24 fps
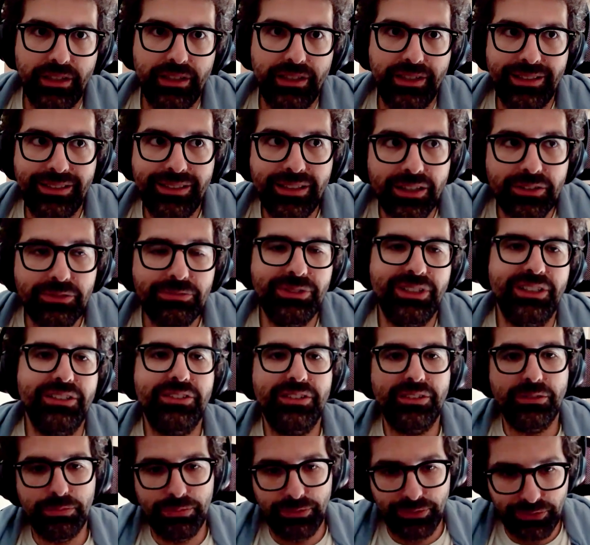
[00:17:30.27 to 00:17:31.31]
it doesn't mean
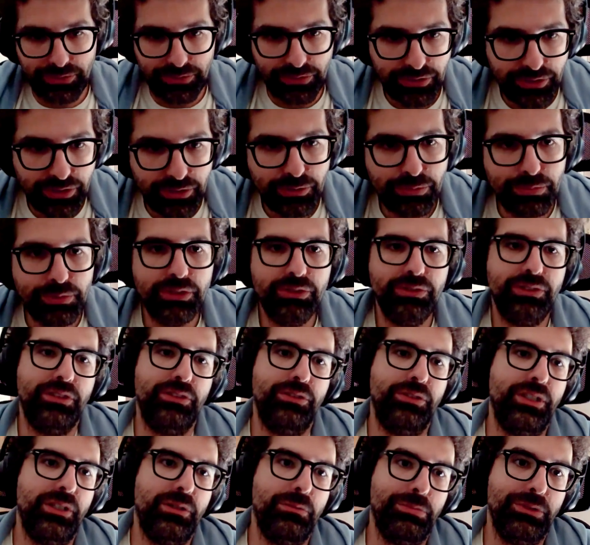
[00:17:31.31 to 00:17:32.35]
this person is going to be good in a
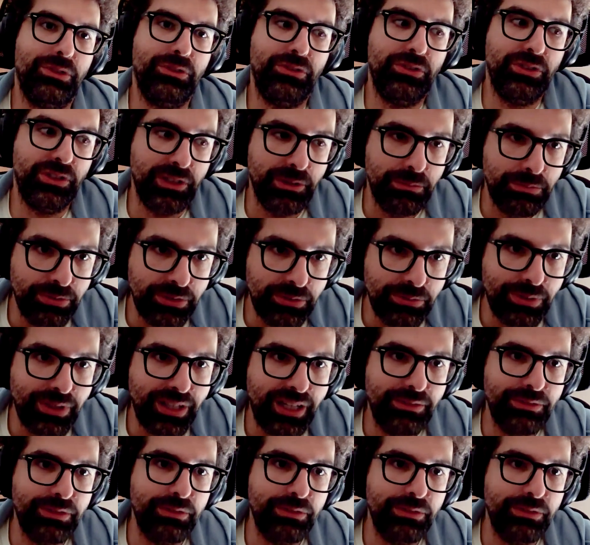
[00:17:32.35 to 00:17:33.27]
year because the company will have